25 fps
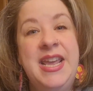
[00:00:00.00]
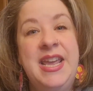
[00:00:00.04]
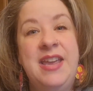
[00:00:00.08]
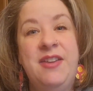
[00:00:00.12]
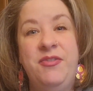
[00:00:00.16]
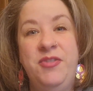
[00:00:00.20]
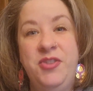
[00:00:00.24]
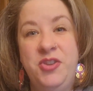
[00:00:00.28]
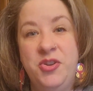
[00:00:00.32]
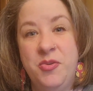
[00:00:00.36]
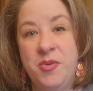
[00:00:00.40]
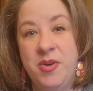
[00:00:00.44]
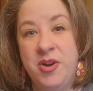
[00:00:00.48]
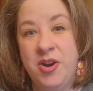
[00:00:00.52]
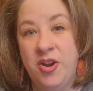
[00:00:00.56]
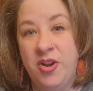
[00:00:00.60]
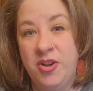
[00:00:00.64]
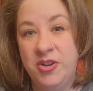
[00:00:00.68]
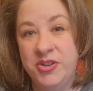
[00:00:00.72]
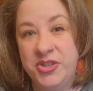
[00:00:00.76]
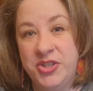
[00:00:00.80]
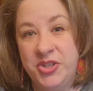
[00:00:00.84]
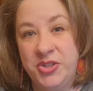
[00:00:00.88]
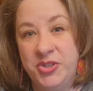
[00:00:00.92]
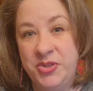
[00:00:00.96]
If you are
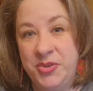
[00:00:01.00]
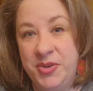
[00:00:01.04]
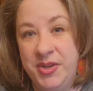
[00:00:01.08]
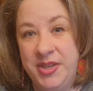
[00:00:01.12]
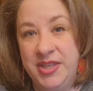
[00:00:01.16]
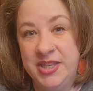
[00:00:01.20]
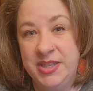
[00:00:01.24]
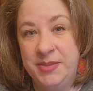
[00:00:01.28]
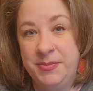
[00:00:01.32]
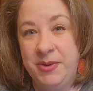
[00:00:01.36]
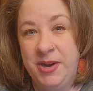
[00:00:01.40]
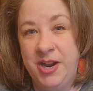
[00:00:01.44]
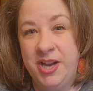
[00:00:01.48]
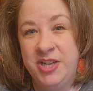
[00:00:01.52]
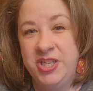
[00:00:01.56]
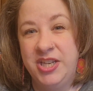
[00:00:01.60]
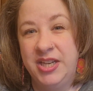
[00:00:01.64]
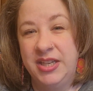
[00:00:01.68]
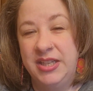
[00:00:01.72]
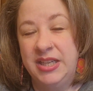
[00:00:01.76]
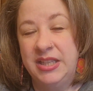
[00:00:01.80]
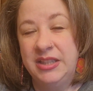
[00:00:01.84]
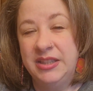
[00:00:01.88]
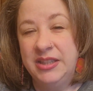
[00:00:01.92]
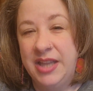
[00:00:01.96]
also doing this project,